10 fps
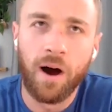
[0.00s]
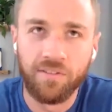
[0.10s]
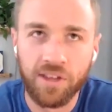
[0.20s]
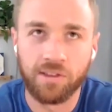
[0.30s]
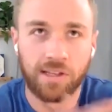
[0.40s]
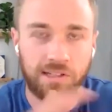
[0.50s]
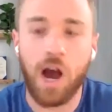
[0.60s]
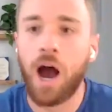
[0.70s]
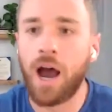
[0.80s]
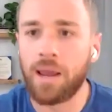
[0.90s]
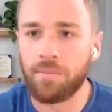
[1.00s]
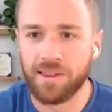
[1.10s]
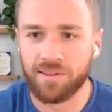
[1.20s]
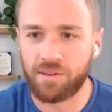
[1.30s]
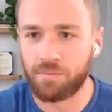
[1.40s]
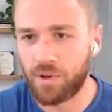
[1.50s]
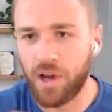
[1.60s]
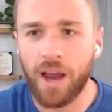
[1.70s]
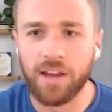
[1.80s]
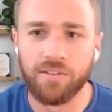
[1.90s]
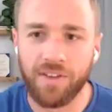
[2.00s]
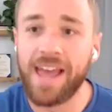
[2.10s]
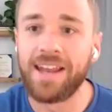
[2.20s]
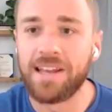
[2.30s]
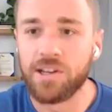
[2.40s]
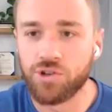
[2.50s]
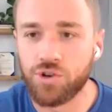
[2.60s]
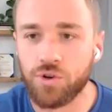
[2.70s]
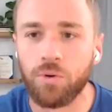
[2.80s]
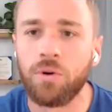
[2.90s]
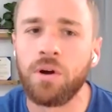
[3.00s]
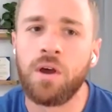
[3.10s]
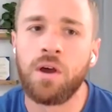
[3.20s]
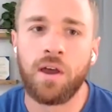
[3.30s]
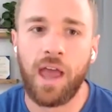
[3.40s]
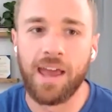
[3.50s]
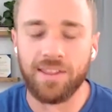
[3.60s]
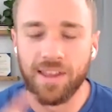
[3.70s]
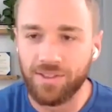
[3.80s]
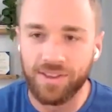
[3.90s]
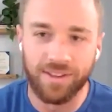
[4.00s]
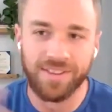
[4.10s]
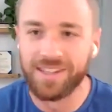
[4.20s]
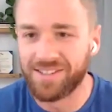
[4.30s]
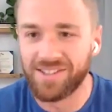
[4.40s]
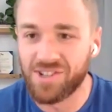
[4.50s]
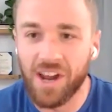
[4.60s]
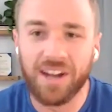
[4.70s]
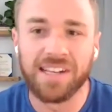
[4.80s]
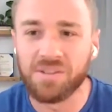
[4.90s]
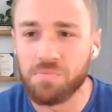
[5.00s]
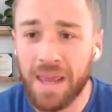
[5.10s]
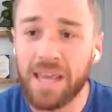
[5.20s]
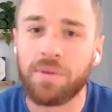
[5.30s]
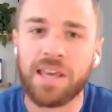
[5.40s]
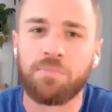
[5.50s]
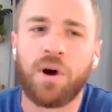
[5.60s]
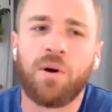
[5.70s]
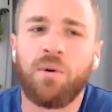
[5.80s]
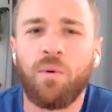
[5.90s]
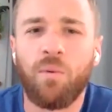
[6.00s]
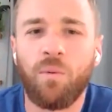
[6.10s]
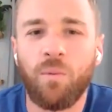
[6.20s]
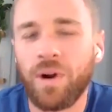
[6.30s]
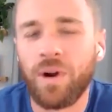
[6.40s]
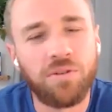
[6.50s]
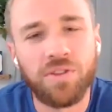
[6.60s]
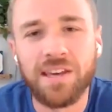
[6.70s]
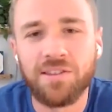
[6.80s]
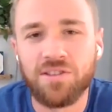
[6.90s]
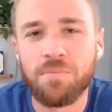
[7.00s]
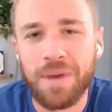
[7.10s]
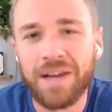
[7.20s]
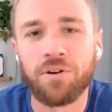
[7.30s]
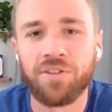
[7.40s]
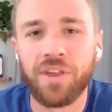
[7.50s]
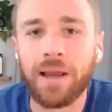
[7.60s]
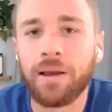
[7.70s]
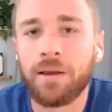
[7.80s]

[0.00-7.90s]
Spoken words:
obviously time is kind of an issue, and then the studies maybe, but what do you think is the bigger thing?